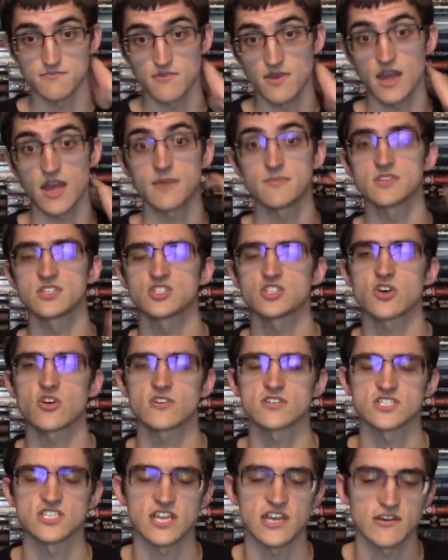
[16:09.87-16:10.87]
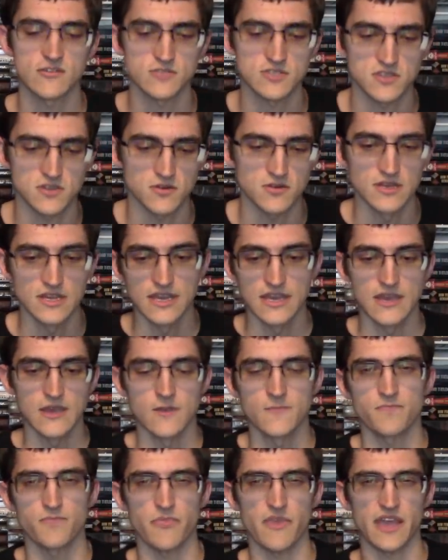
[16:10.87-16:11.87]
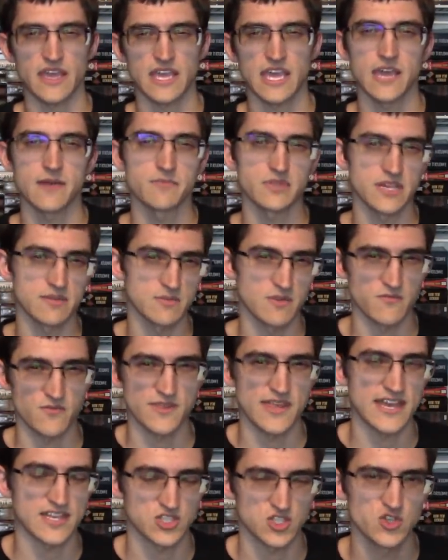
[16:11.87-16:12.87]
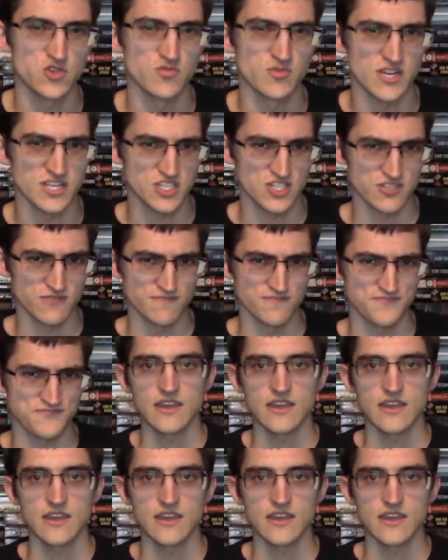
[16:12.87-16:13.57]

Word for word: I'm in charge now, so I can't blame them for that too much.